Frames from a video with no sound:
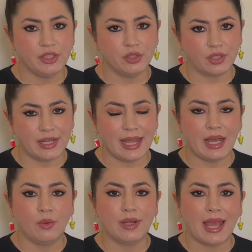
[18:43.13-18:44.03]
your
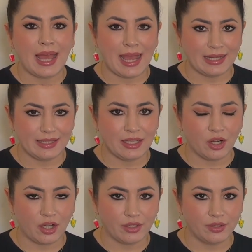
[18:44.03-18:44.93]
noun and the
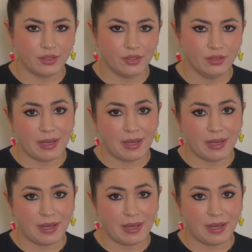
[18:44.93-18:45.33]
article,